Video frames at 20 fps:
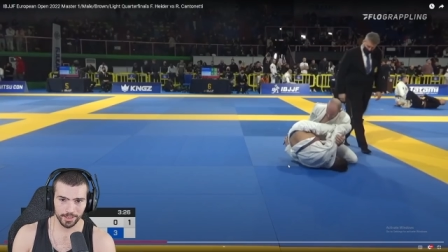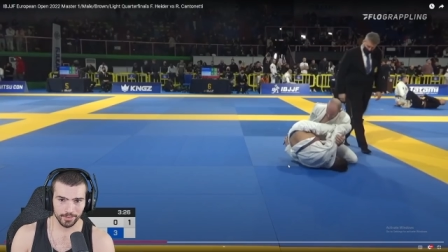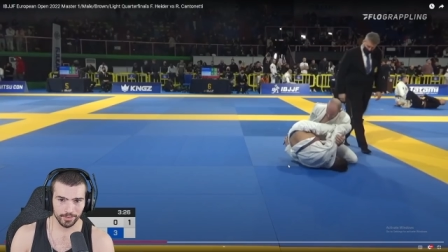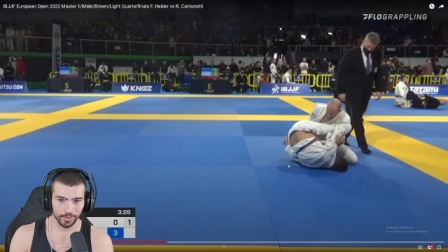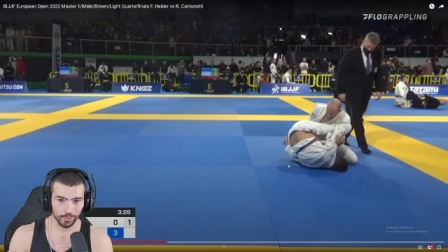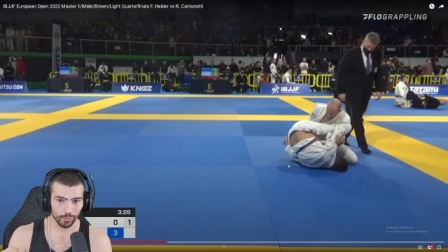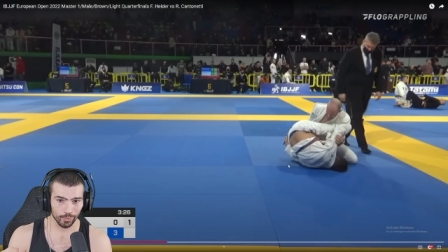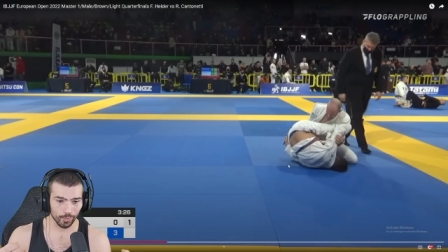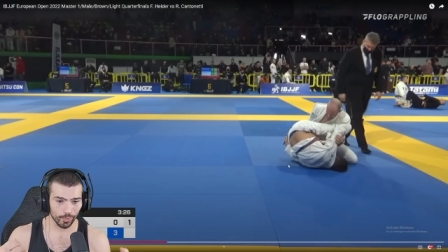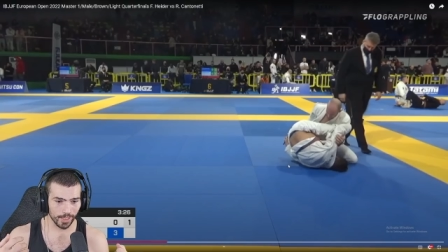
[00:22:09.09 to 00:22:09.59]

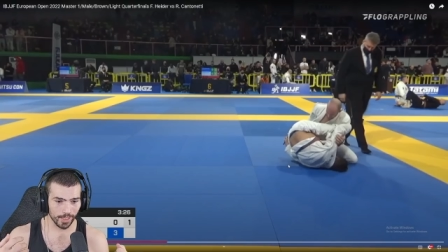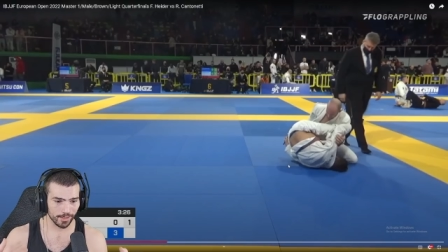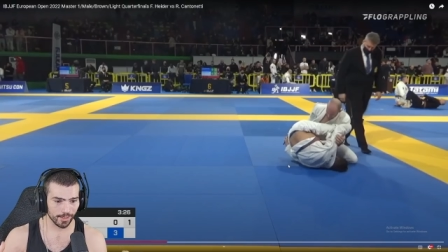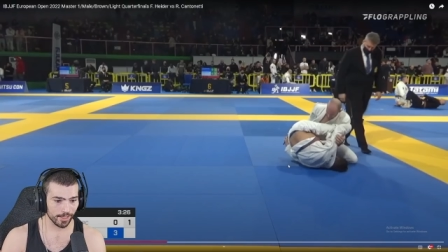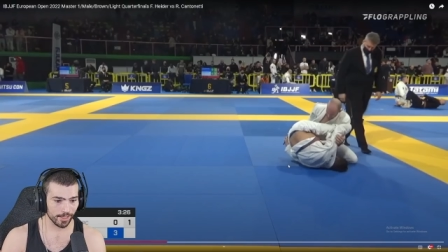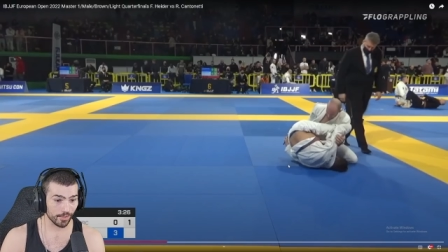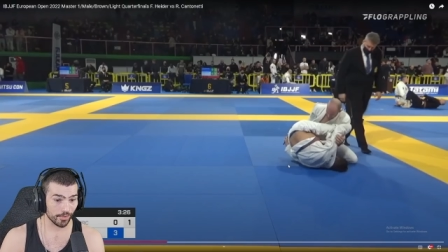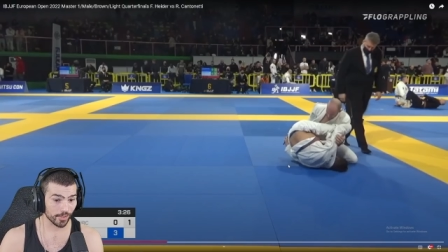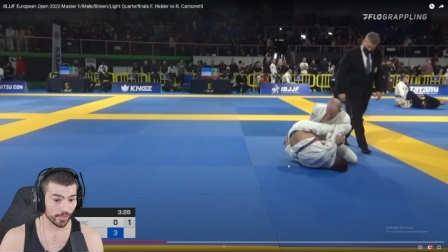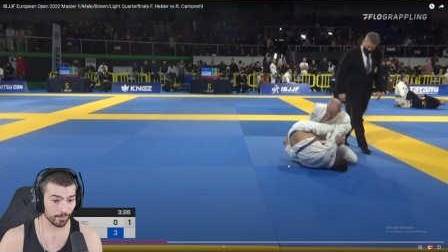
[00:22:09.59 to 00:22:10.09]
the weight that
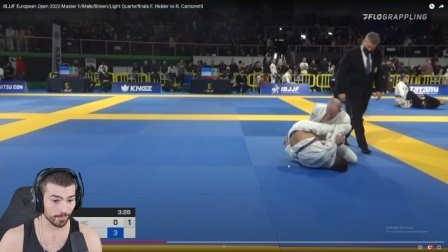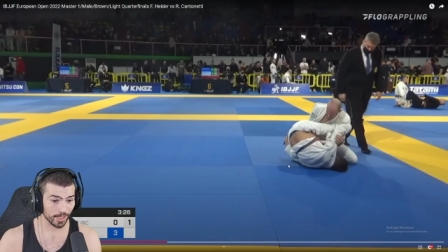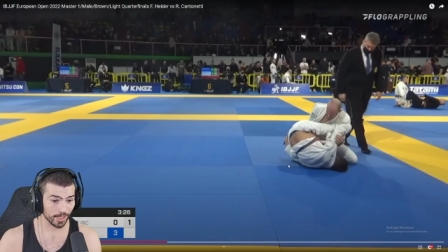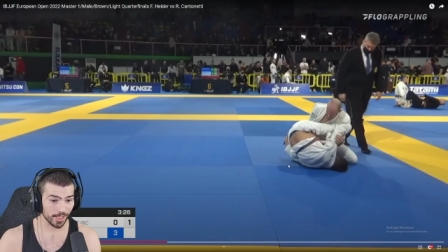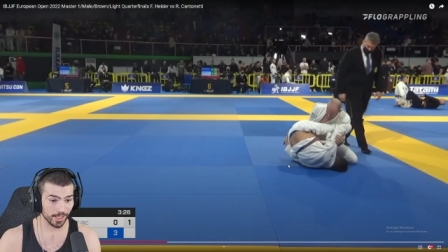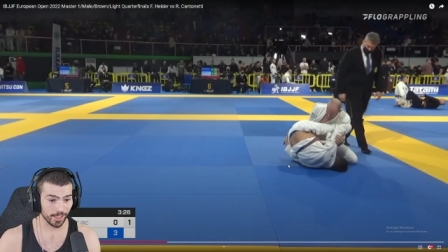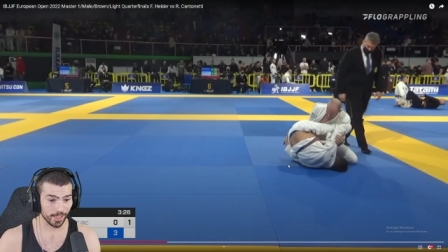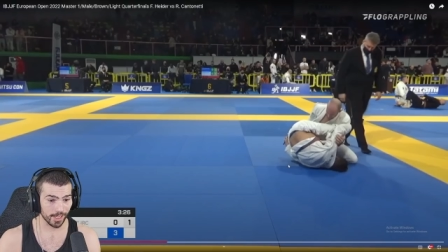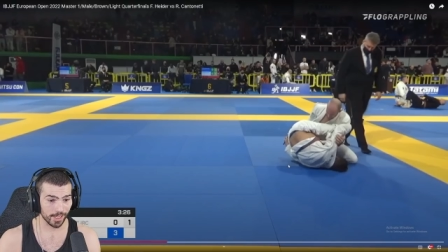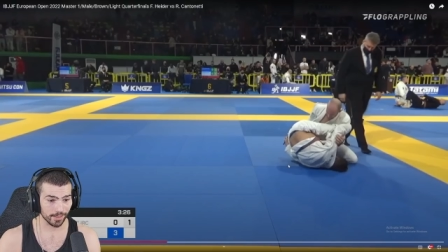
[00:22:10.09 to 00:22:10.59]
you're
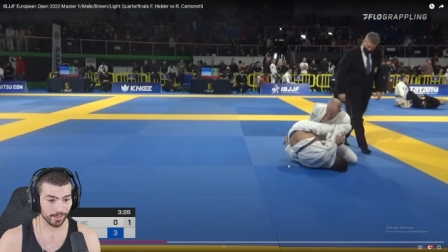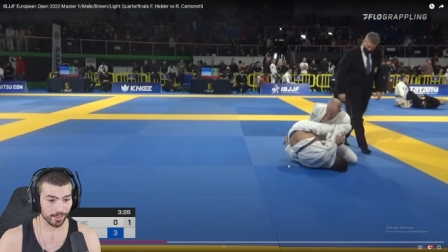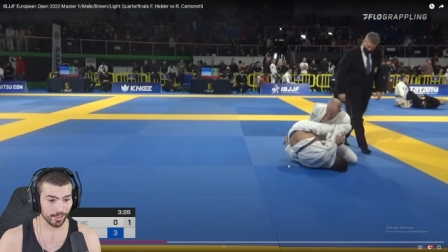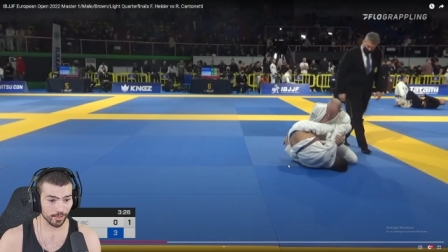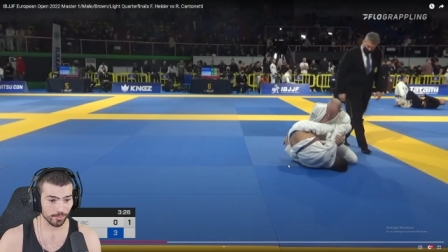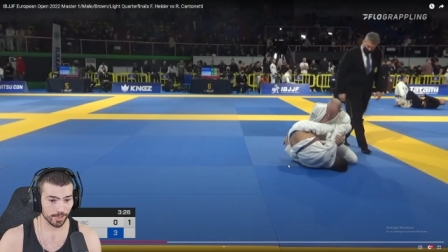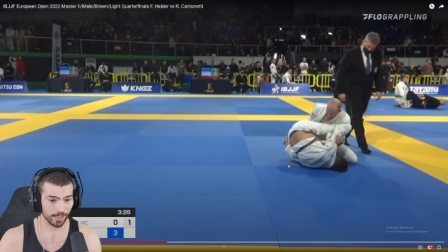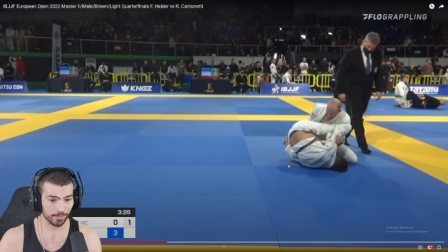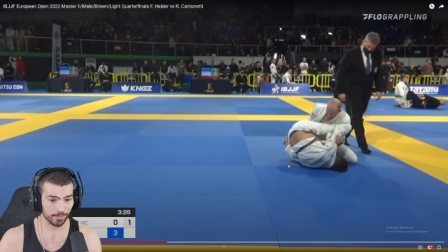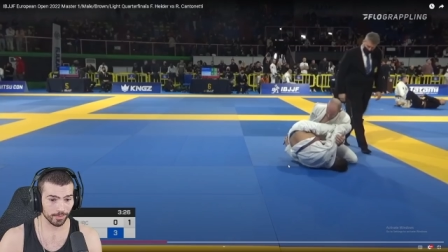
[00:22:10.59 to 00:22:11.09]
competing at. These
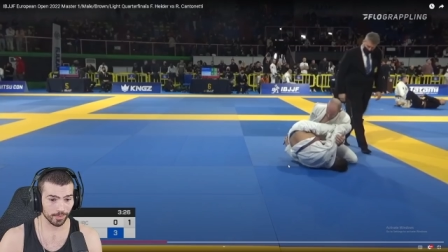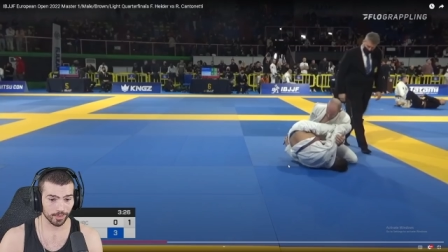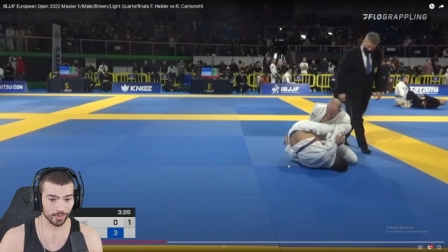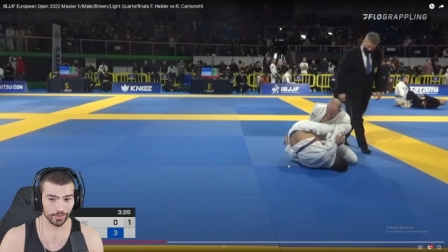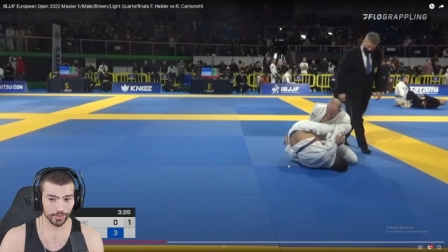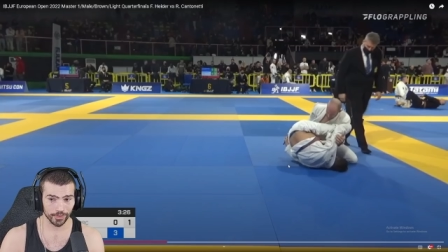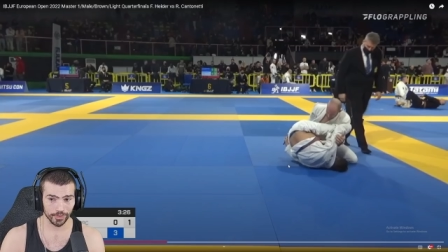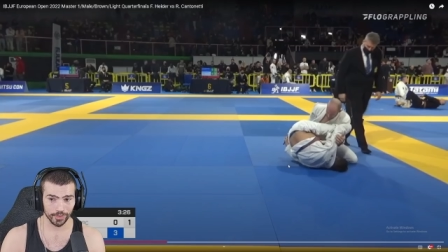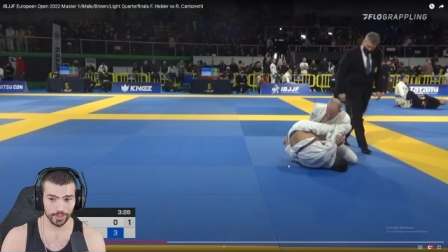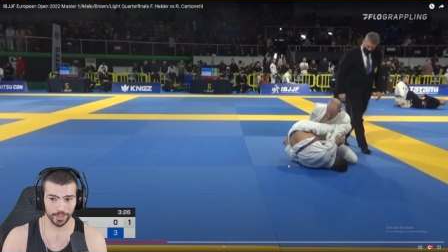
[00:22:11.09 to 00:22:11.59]
people
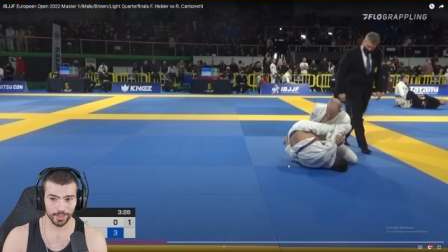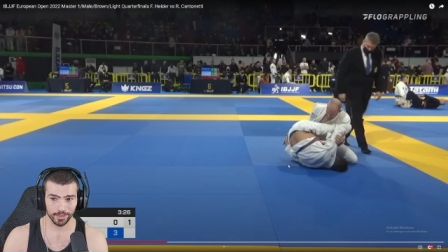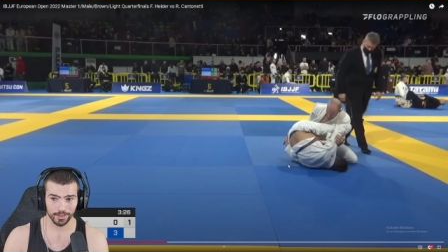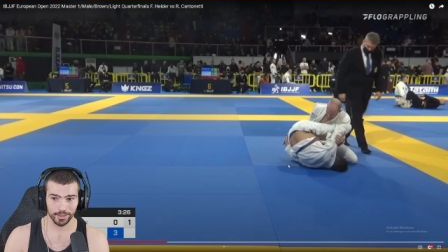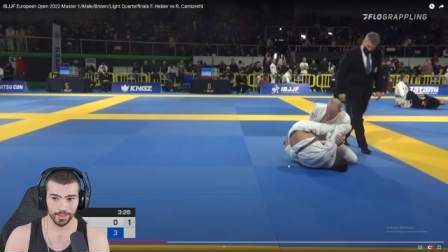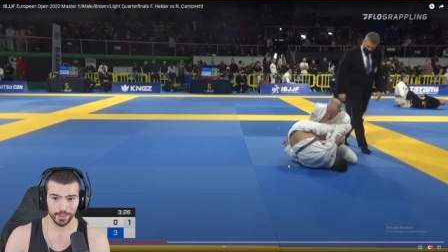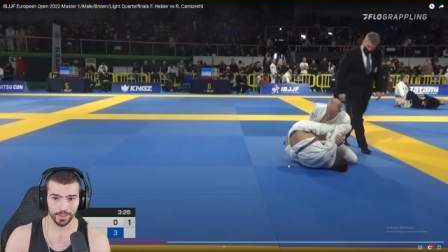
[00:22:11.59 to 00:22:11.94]
are gonna